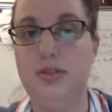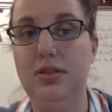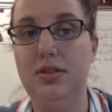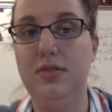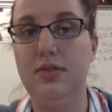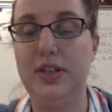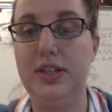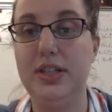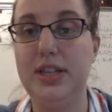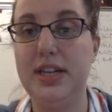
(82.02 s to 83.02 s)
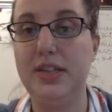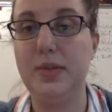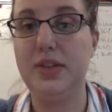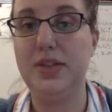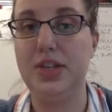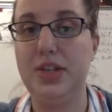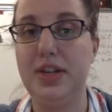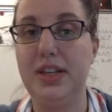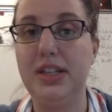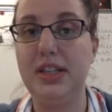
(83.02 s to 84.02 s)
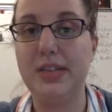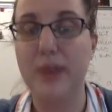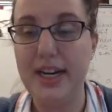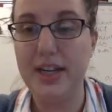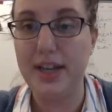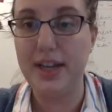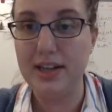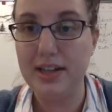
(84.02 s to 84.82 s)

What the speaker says: fill out the attendance question. You can click right there,